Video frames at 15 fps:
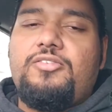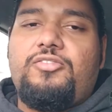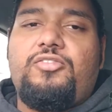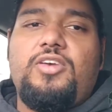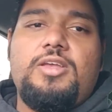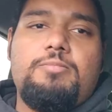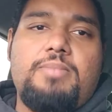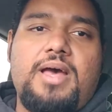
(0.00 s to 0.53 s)

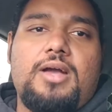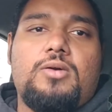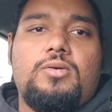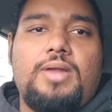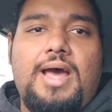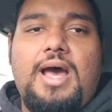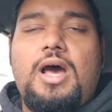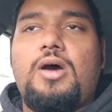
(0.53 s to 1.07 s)
feedback
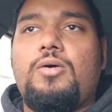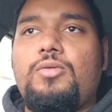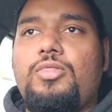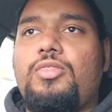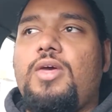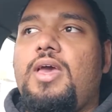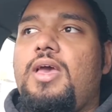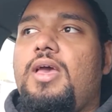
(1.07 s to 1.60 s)
on how
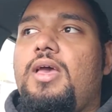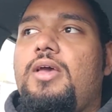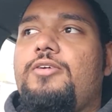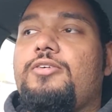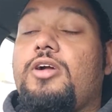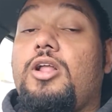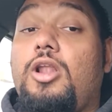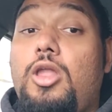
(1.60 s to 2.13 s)

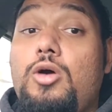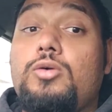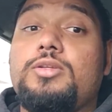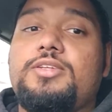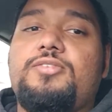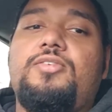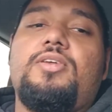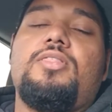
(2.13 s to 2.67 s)
their
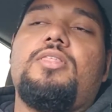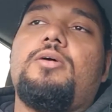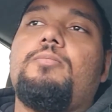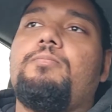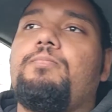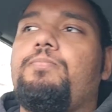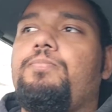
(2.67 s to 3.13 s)
clothes fit them.